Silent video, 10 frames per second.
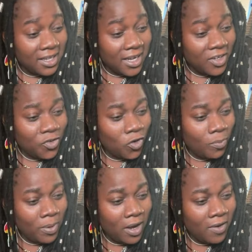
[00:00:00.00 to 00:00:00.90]
A
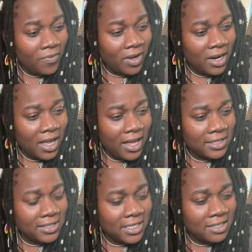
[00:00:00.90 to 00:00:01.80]
trooper of
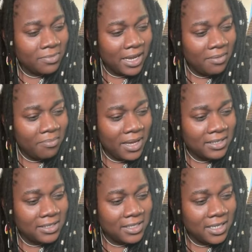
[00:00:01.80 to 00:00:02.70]
class is my
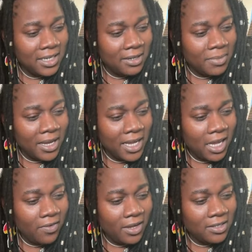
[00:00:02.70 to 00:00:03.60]
bestie, my
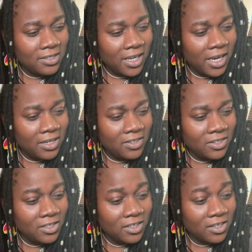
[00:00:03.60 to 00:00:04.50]
Aries
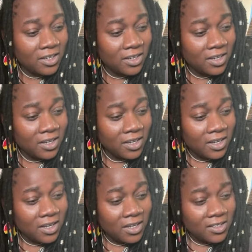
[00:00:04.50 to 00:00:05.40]
sage.
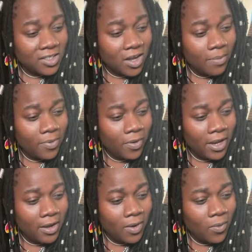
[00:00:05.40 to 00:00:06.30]

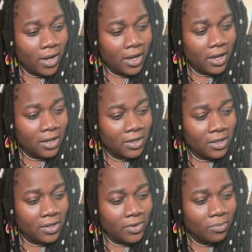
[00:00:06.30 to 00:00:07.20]
Scorpio away
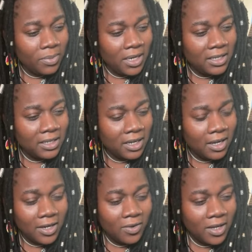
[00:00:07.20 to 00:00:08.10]
to beat her.
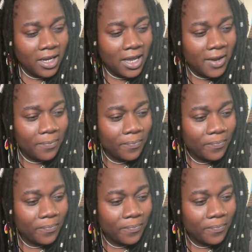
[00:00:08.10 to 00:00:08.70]
I don't get that.